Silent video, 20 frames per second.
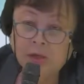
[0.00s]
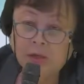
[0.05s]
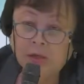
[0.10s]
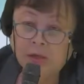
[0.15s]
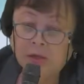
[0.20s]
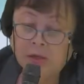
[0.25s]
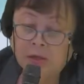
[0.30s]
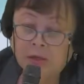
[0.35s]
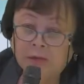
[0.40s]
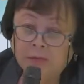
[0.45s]

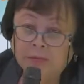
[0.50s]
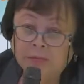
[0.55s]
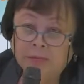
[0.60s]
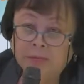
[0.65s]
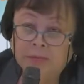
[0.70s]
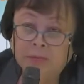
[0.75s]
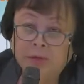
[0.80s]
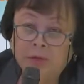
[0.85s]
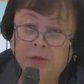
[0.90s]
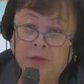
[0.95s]

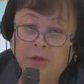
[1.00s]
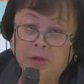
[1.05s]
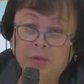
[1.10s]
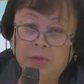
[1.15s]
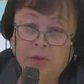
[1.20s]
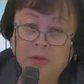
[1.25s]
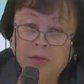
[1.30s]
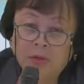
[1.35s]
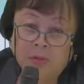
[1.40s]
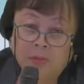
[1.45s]
You know,
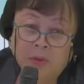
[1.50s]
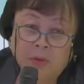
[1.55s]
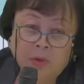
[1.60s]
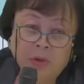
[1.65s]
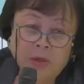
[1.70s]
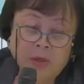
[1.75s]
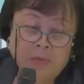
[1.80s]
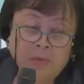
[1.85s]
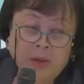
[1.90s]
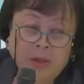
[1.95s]
we're
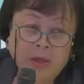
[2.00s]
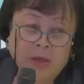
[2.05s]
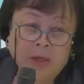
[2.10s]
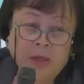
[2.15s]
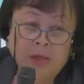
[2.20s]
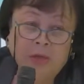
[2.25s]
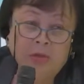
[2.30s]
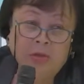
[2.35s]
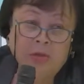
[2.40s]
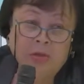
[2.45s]
supported by
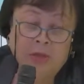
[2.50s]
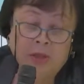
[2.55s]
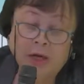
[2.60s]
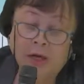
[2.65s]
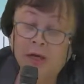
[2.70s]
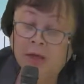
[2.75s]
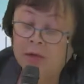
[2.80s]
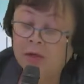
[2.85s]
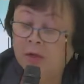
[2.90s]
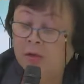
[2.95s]
Dean
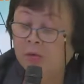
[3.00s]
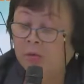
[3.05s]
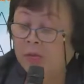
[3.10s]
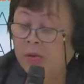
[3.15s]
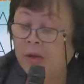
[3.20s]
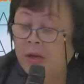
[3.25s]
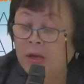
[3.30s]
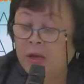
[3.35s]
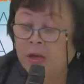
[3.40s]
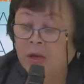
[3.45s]
John and
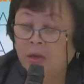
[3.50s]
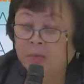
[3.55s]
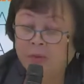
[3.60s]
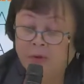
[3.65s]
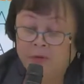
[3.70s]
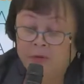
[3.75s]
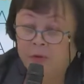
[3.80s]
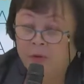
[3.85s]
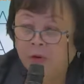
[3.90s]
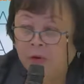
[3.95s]

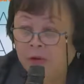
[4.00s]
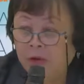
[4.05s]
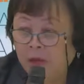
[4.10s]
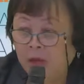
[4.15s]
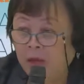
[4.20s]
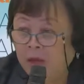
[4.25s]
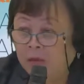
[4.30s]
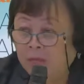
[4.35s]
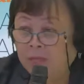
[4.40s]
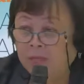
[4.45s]
before
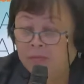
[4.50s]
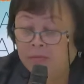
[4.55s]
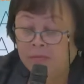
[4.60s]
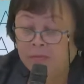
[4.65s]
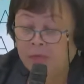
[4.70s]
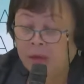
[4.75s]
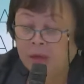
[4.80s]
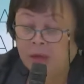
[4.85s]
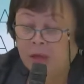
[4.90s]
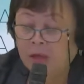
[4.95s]
him
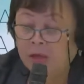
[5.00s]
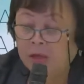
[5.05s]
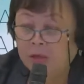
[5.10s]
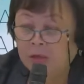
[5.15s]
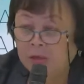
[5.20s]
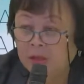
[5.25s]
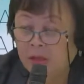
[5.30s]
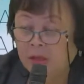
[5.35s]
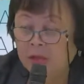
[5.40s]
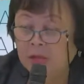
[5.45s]
many other
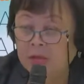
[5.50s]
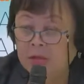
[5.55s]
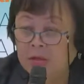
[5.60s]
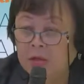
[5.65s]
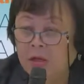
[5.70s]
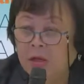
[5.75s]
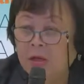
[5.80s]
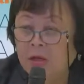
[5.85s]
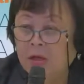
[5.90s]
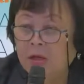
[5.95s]
deans,
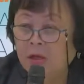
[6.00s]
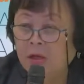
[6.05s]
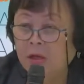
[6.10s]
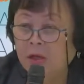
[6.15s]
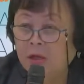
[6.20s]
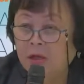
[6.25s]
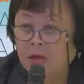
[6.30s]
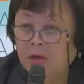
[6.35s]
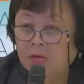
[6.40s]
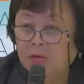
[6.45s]

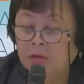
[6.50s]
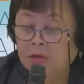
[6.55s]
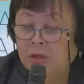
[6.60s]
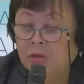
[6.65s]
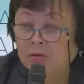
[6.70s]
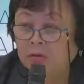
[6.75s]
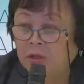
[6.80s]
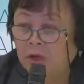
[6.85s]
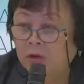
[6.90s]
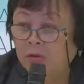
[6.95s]
and also
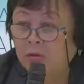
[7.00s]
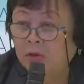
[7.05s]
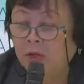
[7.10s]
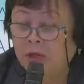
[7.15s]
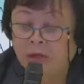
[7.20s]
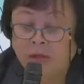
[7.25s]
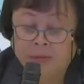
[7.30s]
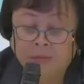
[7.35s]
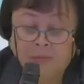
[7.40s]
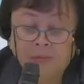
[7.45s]

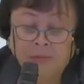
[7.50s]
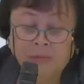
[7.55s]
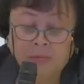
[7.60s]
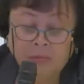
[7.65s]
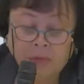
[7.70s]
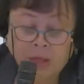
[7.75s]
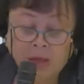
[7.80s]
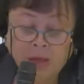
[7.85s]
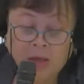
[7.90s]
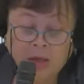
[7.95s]
Tony
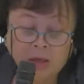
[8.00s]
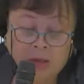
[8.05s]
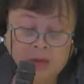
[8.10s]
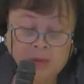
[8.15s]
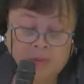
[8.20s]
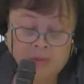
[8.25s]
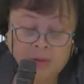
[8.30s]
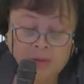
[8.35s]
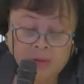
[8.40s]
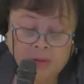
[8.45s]
taking
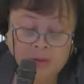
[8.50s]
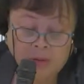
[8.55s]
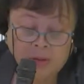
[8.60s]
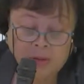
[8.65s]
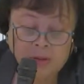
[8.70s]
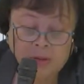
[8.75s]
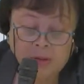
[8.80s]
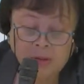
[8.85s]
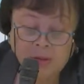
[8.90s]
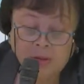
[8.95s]
up
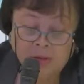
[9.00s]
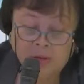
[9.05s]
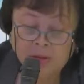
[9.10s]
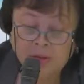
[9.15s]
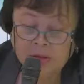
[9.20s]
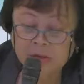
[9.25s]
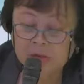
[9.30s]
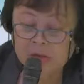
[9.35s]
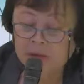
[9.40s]
this